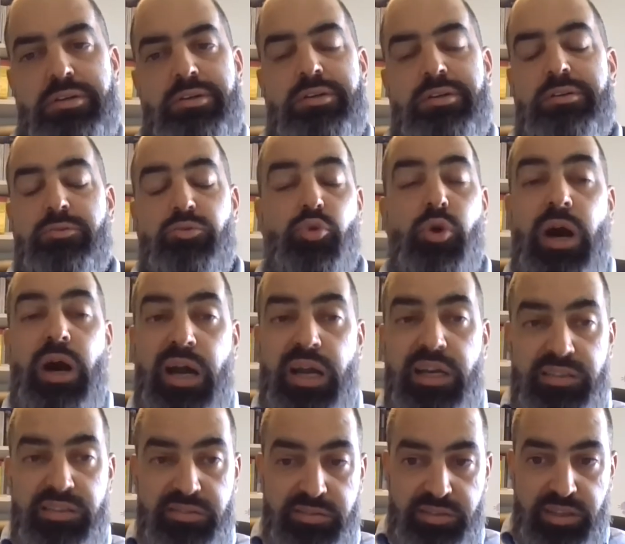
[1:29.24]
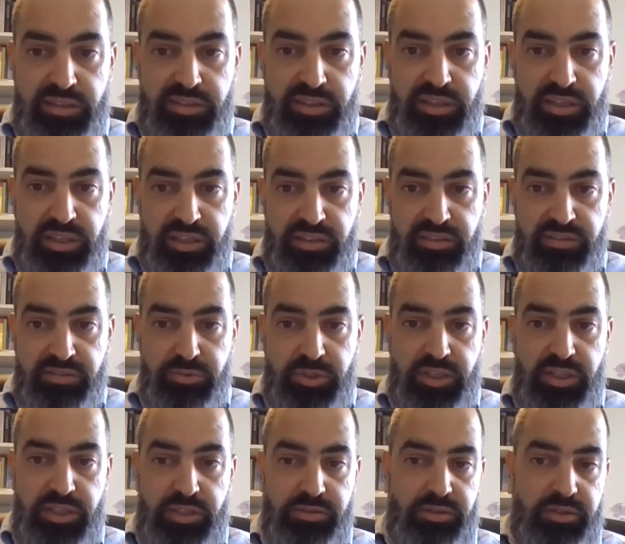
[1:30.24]
Why is that the case?
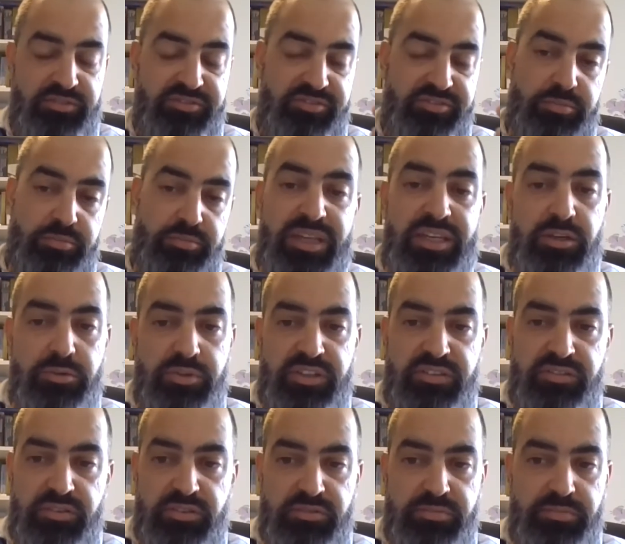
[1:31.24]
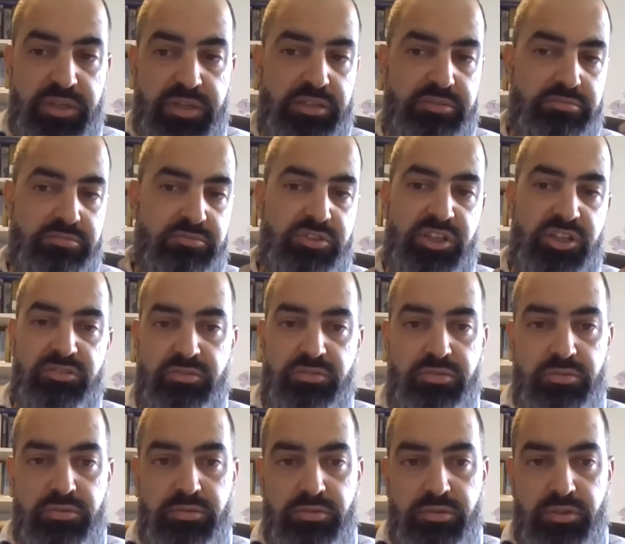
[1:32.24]
Well, for many reasons, but just
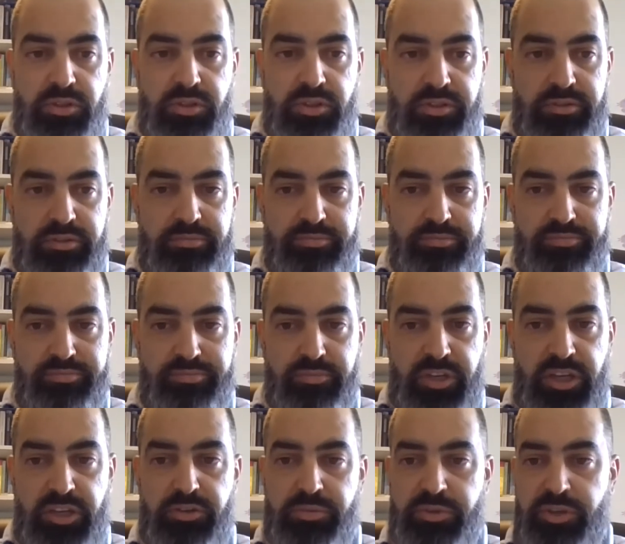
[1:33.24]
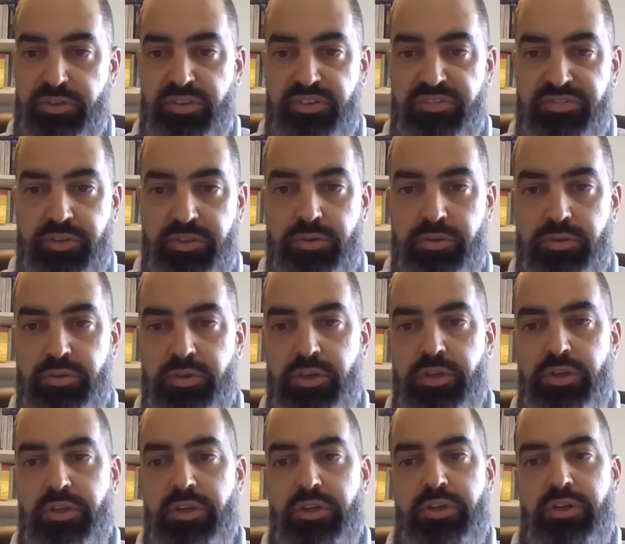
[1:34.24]
to enumerate a few,
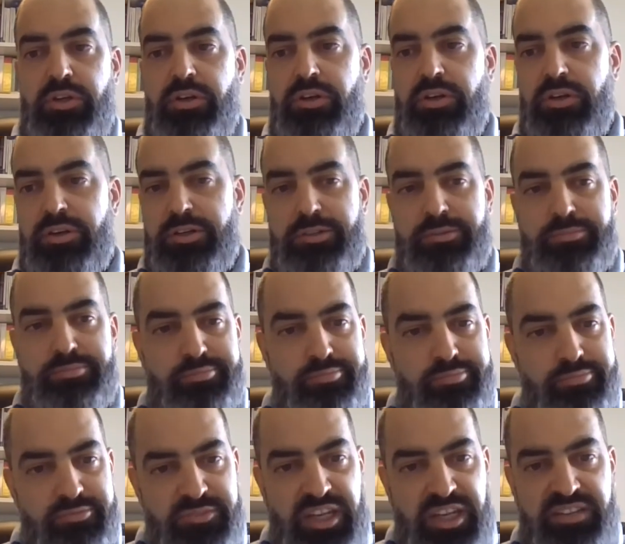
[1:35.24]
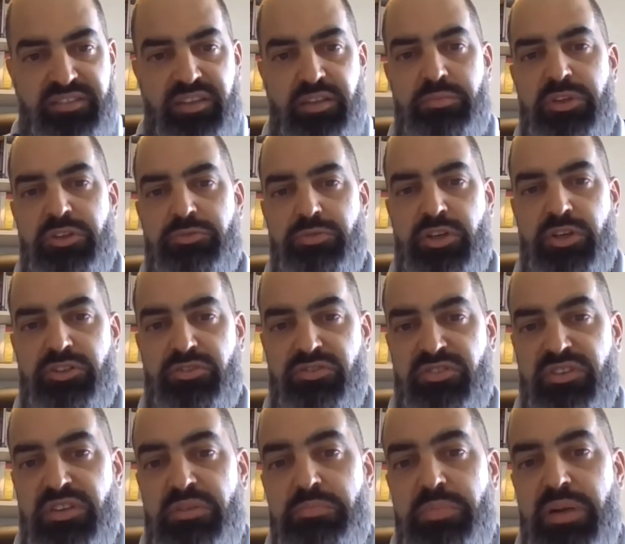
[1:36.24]
tax
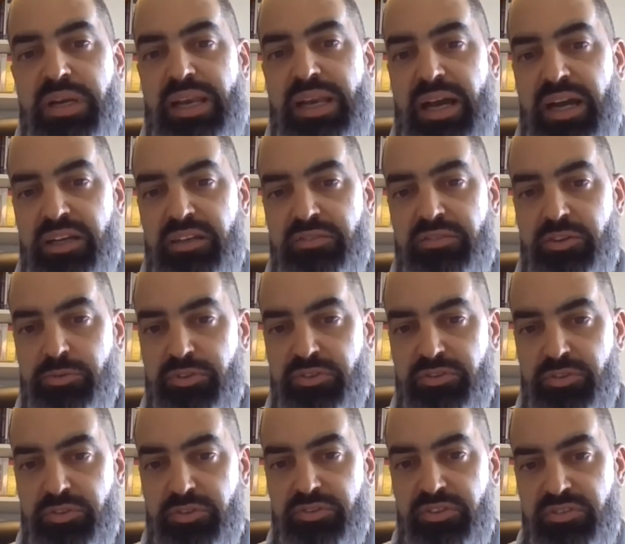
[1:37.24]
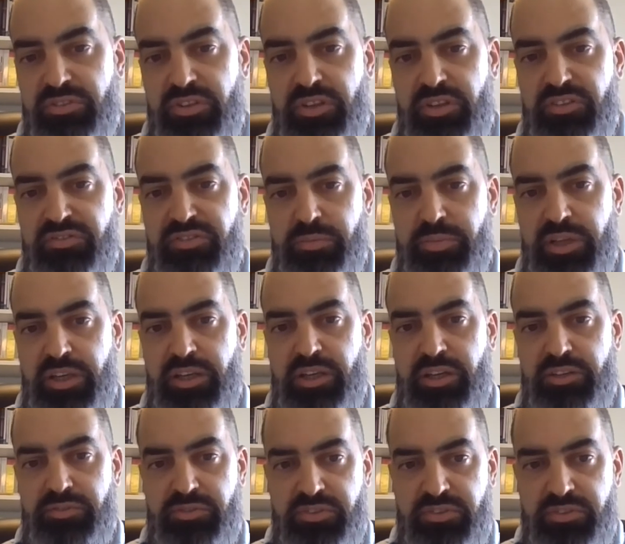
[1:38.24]
administrations simply lack the resources in developing
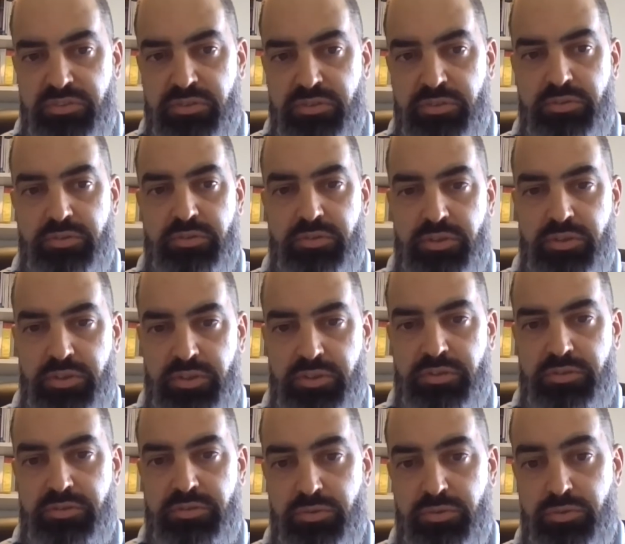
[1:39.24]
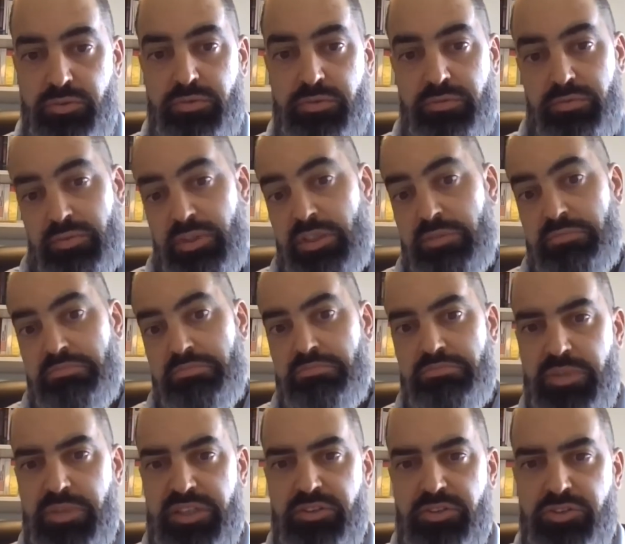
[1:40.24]
countries to do a
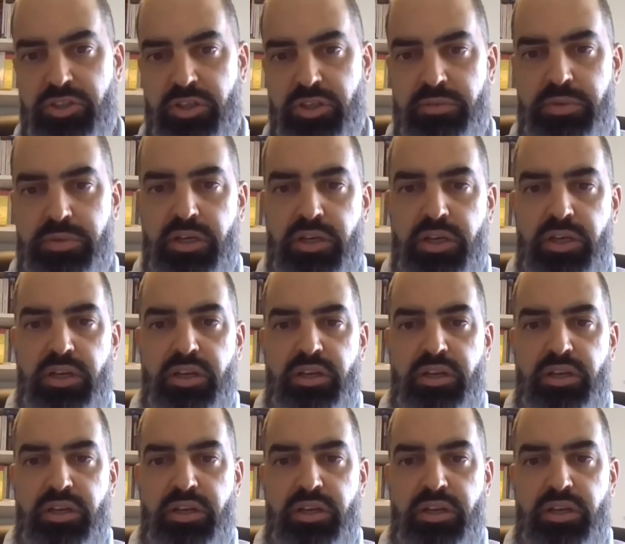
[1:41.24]
better job.